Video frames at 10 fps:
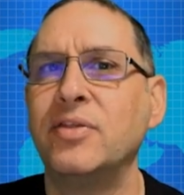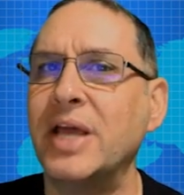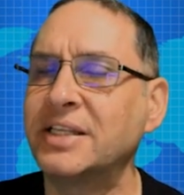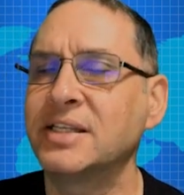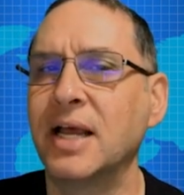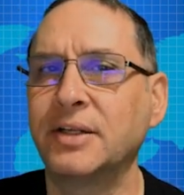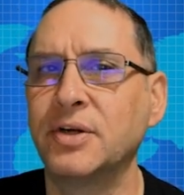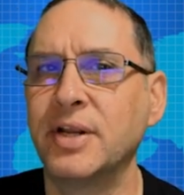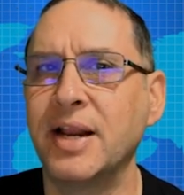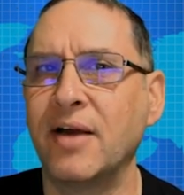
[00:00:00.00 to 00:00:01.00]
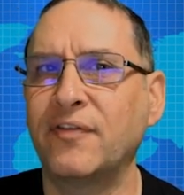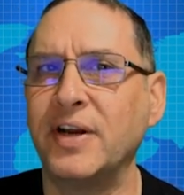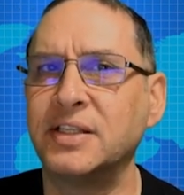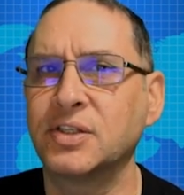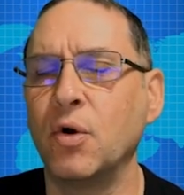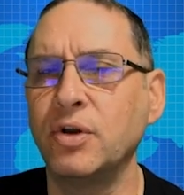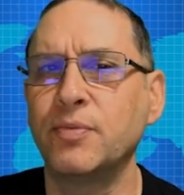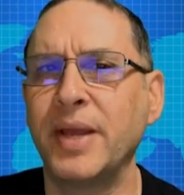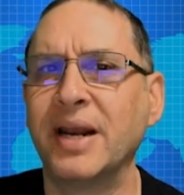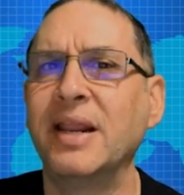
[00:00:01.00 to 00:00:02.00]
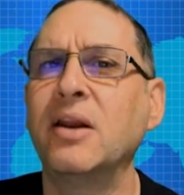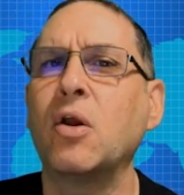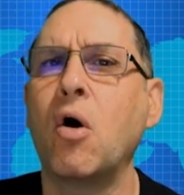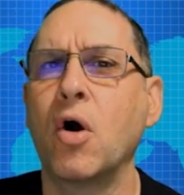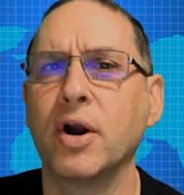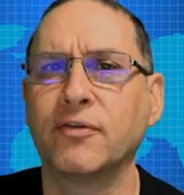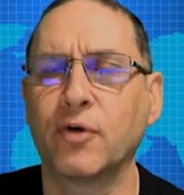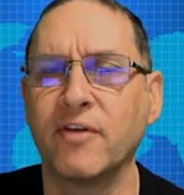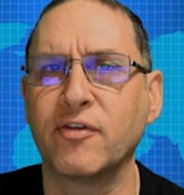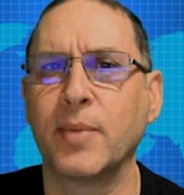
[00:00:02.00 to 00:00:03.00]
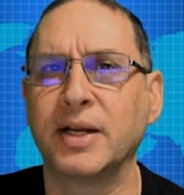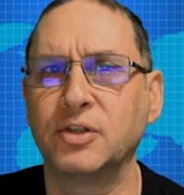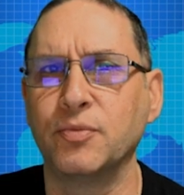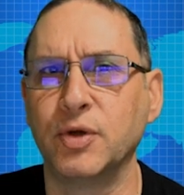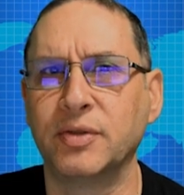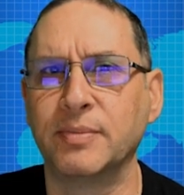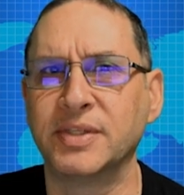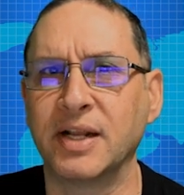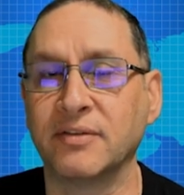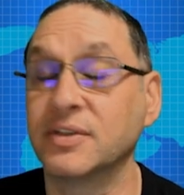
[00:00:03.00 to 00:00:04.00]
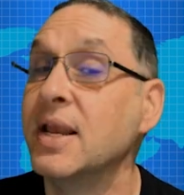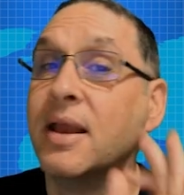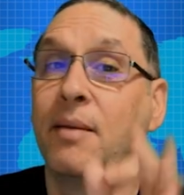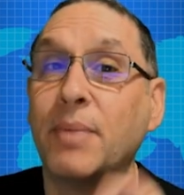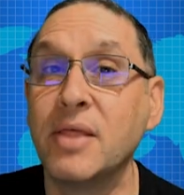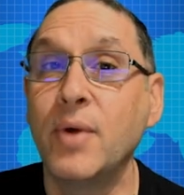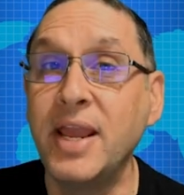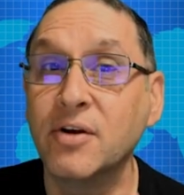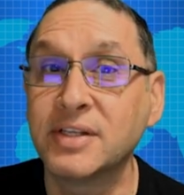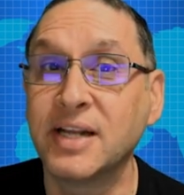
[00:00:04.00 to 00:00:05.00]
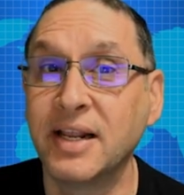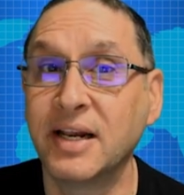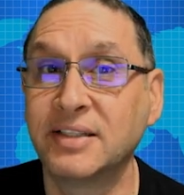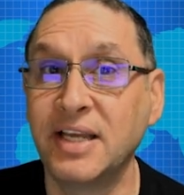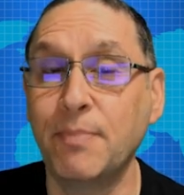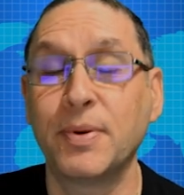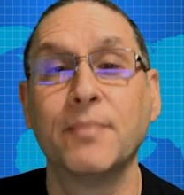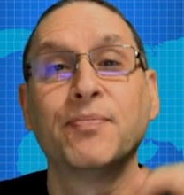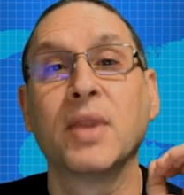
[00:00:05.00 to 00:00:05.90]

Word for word: that's not good enough, and it's going to be a little hard for everybody to mute themselves. By the way, here's a little tip.